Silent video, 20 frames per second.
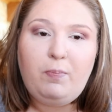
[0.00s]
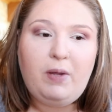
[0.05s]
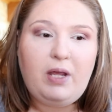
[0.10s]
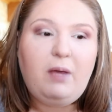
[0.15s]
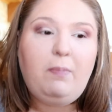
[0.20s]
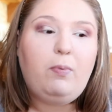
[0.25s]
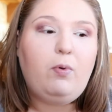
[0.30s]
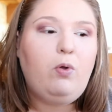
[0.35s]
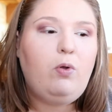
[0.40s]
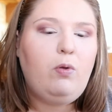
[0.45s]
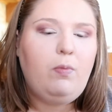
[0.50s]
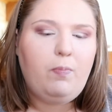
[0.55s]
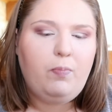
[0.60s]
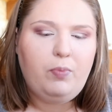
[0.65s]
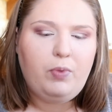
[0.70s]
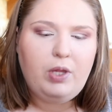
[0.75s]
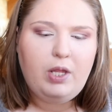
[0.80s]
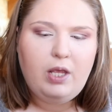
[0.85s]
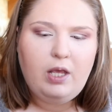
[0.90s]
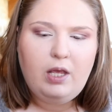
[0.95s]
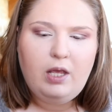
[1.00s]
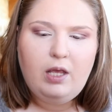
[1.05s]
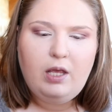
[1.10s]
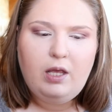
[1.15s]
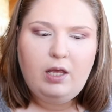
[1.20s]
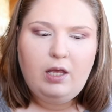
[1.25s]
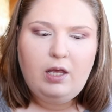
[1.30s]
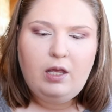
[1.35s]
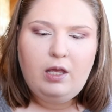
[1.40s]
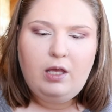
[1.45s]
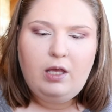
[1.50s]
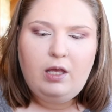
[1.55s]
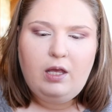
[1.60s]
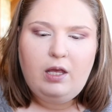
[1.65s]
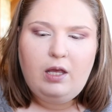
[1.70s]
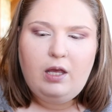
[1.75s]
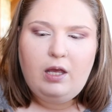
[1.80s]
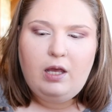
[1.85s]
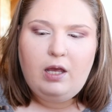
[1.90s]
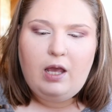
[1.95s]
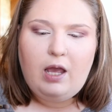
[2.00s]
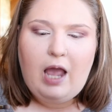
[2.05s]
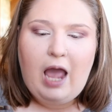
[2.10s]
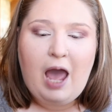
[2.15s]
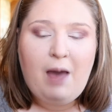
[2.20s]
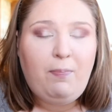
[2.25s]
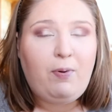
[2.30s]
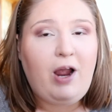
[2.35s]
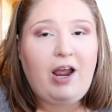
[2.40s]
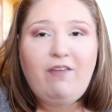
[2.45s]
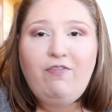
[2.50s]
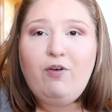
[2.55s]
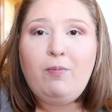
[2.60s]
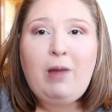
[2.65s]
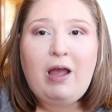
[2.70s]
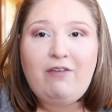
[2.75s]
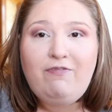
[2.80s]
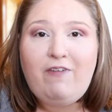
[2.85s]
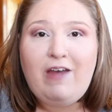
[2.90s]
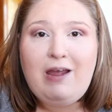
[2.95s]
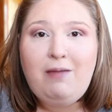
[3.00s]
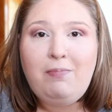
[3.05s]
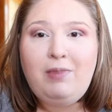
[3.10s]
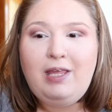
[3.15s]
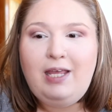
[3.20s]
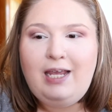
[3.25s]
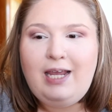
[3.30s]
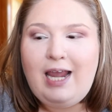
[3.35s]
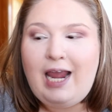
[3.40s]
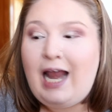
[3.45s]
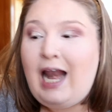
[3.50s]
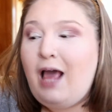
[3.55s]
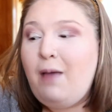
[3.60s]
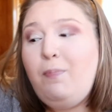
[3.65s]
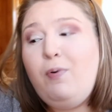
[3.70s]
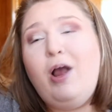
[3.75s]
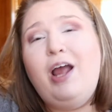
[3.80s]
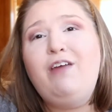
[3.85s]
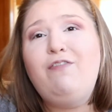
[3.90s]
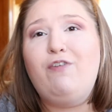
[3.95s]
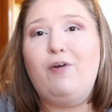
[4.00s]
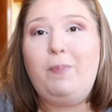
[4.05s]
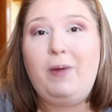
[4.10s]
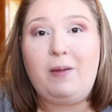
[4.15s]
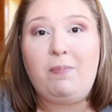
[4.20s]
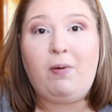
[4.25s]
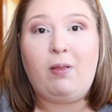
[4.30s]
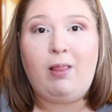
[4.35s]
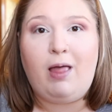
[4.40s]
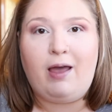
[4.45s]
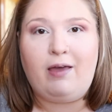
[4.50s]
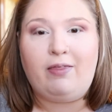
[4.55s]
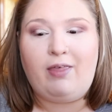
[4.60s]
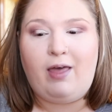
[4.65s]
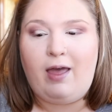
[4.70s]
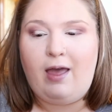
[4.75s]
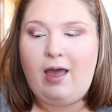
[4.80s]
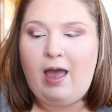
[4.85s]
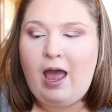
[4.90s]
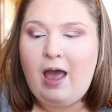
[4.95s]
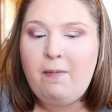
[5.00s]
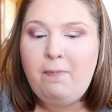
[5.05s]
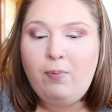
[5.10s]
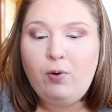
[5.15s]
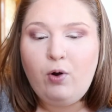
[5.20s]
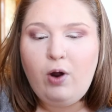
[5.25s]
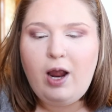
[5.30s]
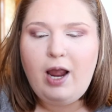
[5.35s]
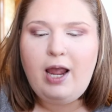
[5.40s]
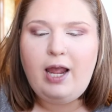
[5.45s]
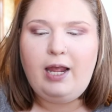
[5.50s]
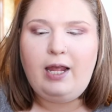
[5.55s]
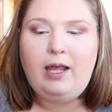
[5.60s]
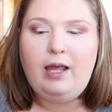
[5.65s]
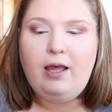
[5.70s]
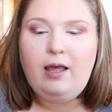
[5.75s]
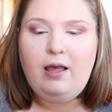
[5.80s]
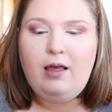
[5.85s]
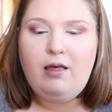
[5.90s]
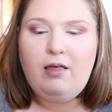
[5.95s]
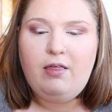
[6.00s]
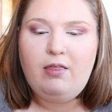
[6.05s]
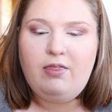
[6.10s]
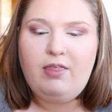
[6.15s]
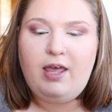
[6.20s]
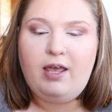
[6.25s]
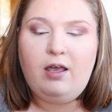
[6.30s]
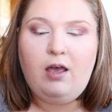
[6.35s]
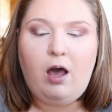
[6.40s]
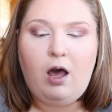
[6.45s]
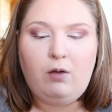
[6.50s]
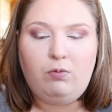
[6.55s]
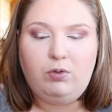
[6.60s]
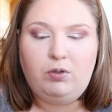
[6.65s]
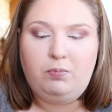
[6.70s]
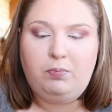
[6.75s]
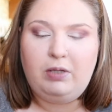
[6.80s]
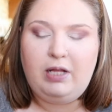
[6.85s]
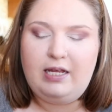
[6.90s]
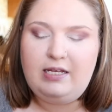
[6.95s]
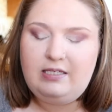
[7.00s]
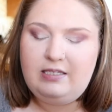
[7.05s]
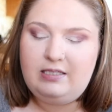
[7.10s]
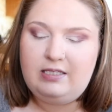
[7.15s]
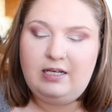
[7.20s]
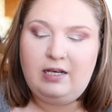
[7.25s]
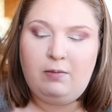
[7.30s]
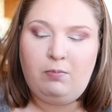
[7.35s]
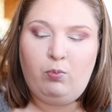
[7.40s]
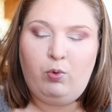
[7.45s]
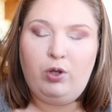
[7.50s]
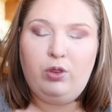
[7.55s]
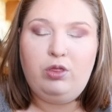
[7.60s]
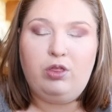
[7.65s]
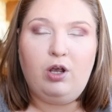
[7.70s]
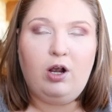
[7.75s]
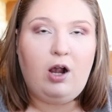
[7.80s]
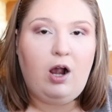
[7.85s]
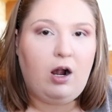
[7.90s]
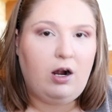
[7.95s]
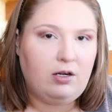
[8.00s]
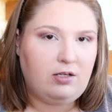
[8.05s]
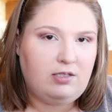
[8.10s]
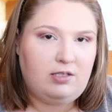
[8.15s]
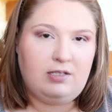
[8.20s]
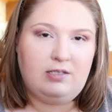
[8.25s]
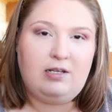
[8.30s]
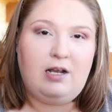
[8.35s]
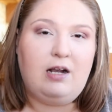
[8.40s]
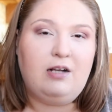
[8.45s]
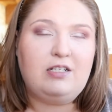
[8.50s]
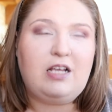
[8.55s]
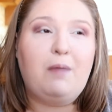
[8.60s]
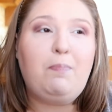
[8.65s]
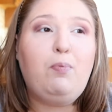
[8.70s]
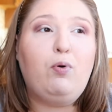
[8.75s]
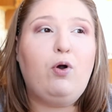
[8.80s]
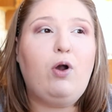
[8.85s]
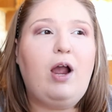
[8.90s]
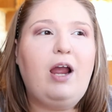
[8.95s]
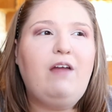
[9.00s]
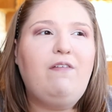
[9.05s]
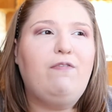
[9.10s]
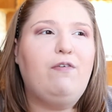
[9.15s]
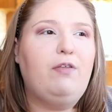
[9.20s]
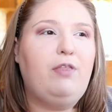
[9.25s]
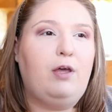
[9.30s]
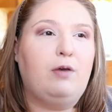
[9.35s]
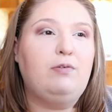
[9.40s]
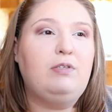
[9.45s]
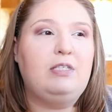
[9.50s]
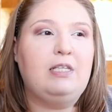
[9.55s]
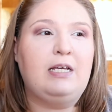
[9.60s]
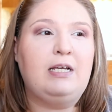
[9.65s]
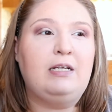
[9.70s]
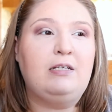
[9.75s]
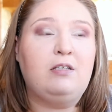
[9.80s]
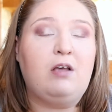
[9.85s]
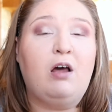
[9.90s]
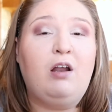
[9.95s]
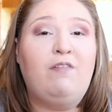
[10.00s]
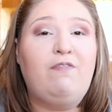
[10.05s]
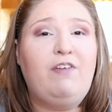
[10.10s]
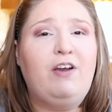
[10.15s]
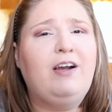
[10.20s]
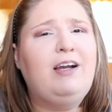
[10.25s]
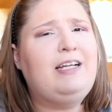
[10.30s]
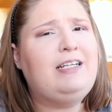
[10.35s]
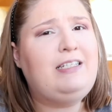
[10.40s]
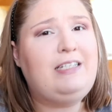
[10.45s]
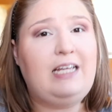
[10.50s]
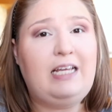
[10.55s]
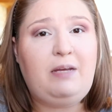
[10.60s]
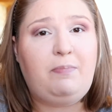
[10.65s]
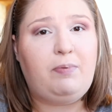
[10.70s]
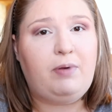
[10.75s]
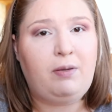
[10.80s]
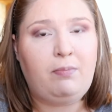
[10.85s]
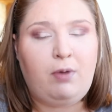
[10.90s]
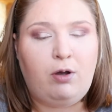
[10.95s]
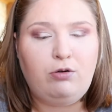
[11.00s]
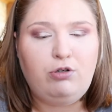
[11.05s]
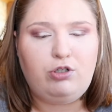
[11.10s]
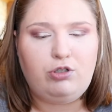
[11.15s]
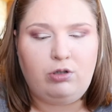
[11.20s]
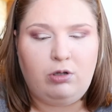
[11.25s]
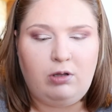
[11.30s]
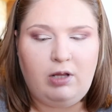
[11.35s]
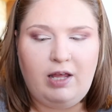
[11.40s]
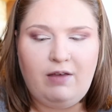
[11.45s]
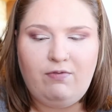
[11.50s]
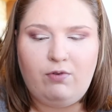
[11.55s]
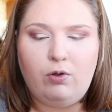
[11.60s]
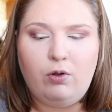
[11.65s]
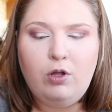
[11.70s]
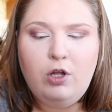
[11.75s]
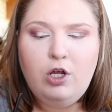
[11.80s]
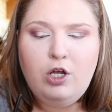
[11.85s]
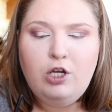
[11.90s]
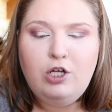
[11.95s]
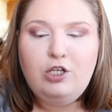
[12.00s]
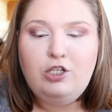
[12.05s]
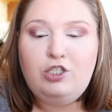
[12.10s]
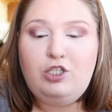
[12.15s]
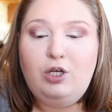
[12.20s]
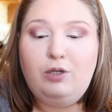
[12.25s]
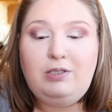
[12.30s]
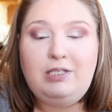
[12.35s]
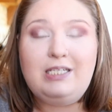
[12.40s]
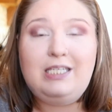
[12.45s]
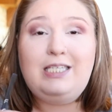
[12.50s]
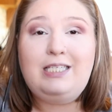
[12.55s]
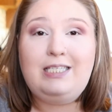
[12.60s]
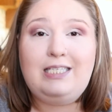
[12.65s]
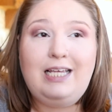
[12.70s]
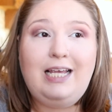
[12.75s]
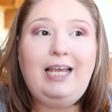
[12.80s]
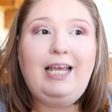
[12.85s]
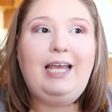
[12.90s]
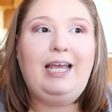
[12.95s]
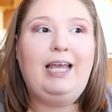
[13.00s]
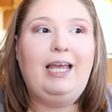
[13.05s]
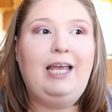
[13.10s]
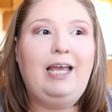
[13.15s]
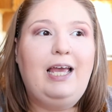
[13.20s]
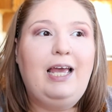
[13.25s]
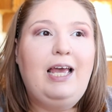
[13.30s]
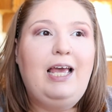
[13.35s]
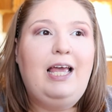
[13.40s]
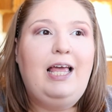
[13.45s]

people, I pray for my family and I pray for people like that. I pray that God would bless them with their heart's desires. I pray for those things on a very deep emotional level. So to see